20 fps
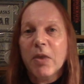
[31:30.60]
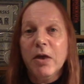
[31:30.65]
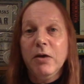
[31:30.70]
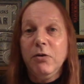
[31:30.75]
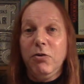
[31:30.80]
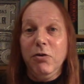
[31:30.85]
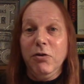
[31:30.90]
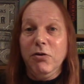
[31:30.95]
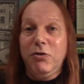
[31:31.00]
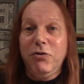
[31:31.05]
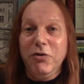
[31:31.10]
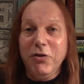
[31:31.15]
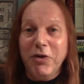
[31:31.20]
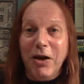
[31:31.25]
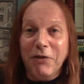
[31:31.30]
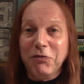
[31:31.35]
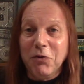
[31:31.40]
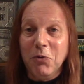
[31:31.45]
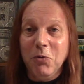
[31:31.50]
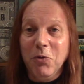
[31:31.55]
you
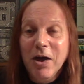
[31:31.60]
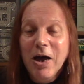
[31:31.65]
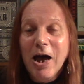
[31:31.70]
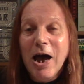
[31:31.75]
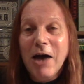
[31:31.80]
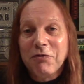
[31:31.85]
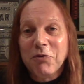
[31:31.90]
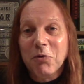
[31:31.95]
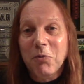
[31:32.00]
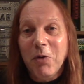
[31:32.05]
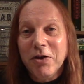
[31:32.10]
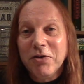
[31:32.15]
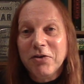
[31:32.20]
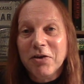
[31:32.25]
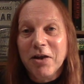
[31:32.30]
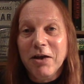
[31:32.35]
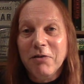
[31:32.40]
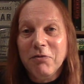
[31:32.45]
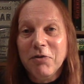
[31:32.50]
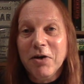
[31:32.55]
have to have to wait
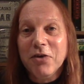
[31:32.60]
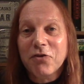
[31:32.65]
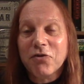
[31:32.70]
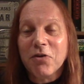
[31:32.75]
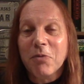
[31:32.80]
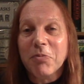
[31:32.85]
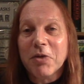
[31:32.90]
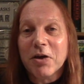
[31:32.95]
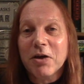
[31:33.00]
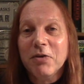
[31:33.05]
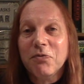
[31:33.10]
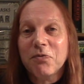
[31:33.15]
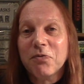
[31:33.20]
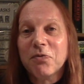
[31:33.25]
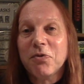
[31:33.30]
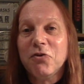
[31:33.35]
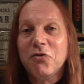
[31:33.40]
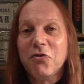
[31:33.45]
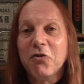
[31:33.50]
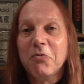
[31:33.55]
till they release something of
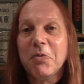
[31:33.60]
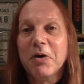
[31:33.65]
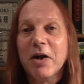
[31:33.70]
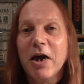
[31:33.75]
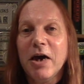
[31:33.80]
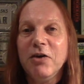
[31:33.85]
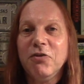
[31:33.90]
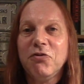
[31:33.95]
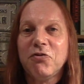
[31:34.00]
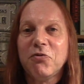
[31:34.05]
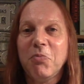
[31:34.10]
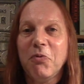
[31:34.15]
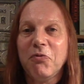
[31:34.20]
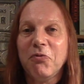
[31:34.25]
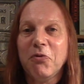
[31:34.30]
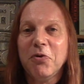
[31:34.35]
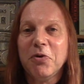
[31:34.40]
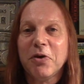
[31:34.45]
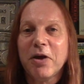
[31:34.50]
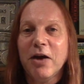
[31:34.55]
considerable age
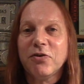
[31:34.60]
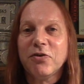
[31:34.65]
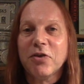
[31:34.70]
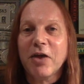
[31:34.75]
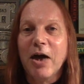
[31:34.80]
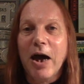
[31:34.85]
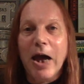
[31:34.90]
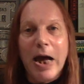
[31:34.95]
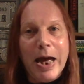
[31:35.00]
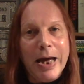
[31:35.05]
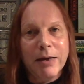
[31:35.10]
before you get to that,